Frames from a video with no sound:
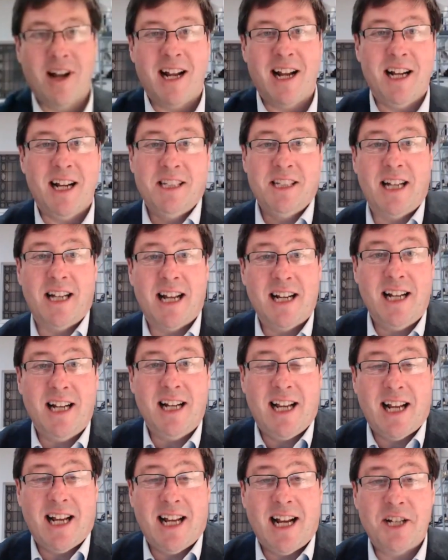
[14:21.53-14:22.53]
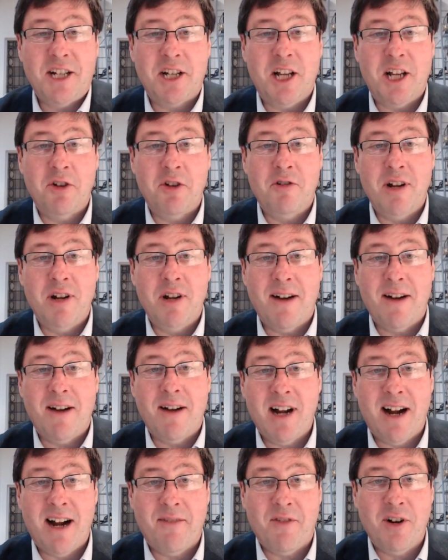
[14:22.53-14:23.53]
And incidentally, can I tell you,
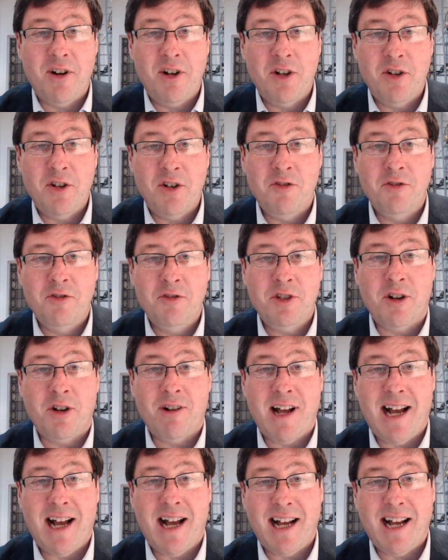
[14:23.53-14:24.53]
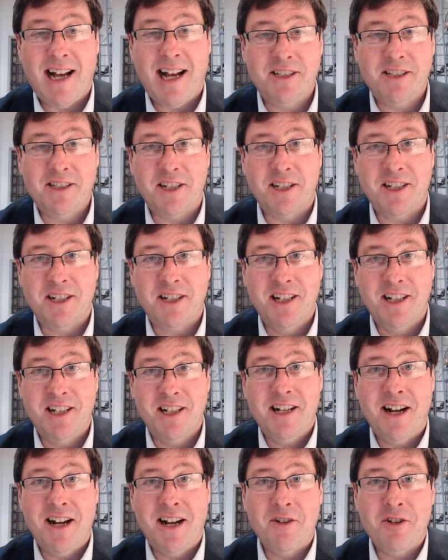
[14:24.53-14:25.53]
never ever lose your accent,
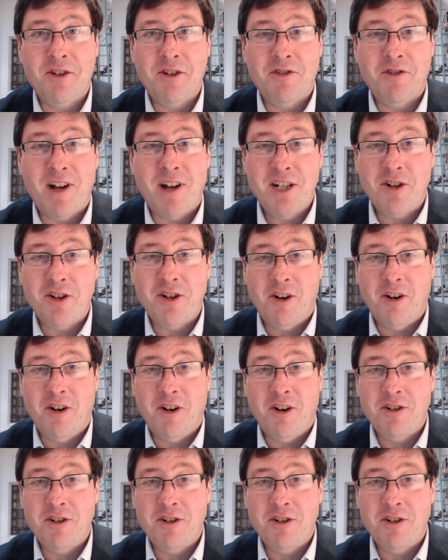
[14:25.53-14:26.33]
never trying to